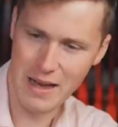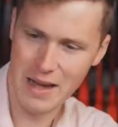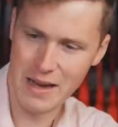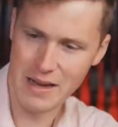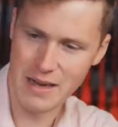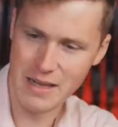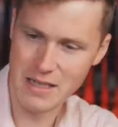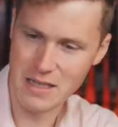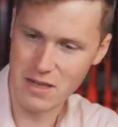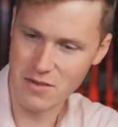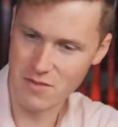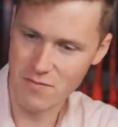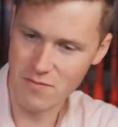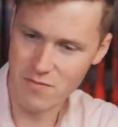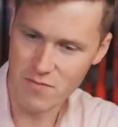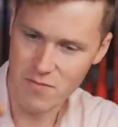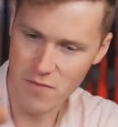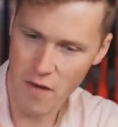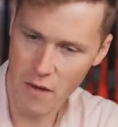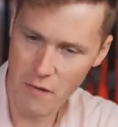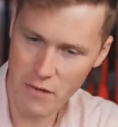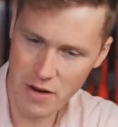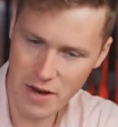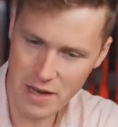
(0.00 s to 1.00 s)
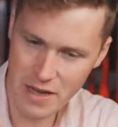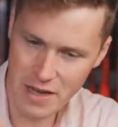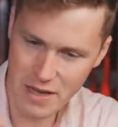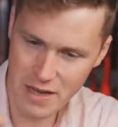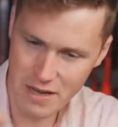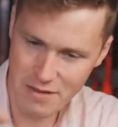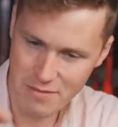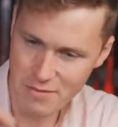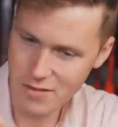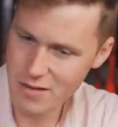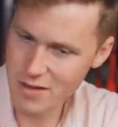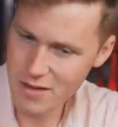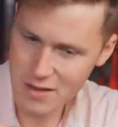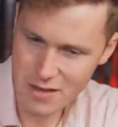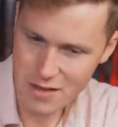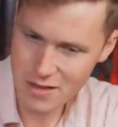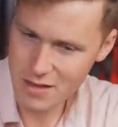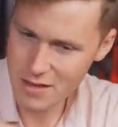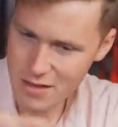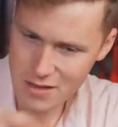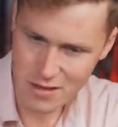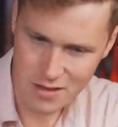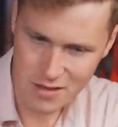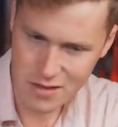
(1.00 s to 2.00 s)
end. It's a very
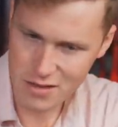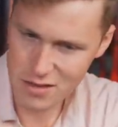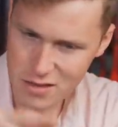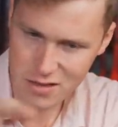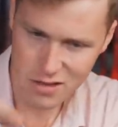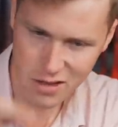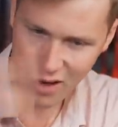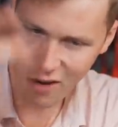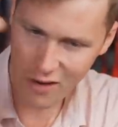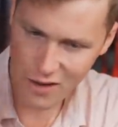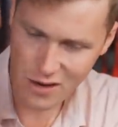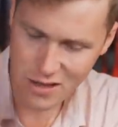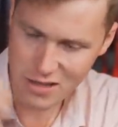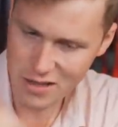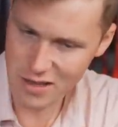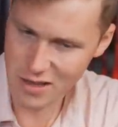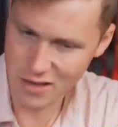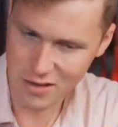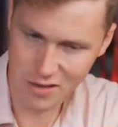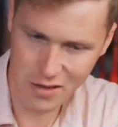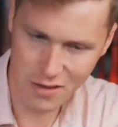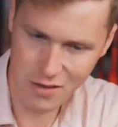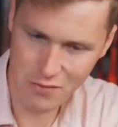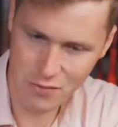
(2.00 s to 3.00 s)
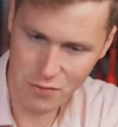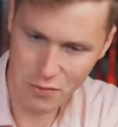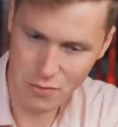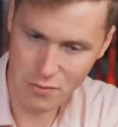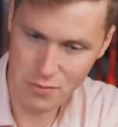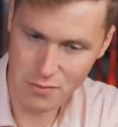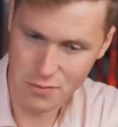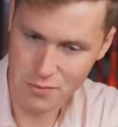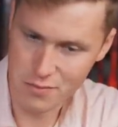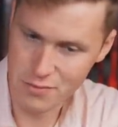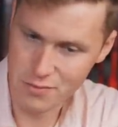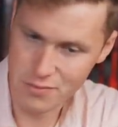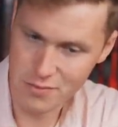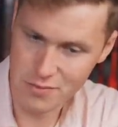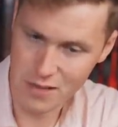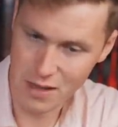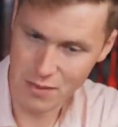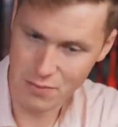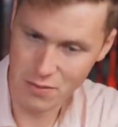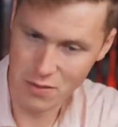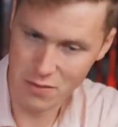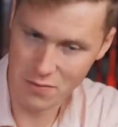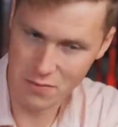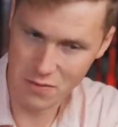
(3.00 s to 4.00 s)
stylistic thing from
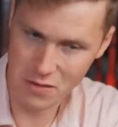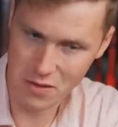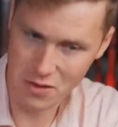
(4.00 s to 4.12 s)
that beautiful